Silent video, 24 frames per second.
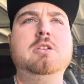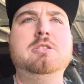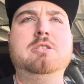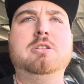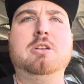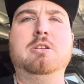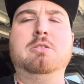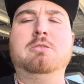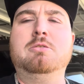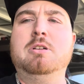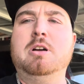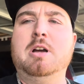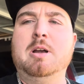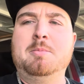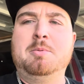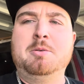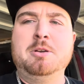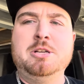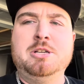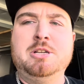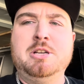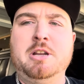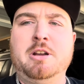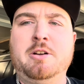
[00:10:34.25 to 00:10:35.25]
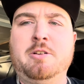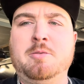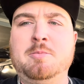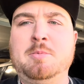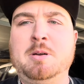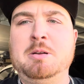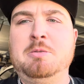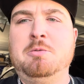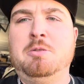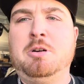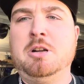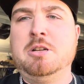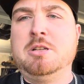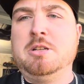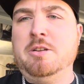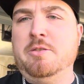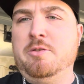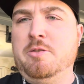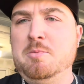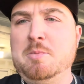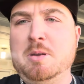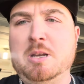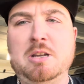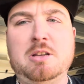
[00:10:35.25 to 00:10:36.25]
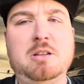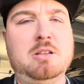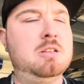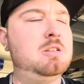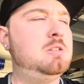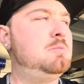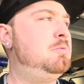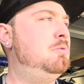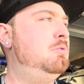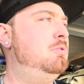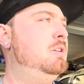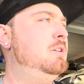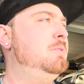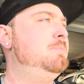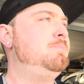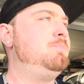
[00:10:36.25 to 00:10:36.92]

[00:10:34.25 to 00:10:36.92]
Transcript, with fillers: So I appreciate everybody watching. If you made it to this point,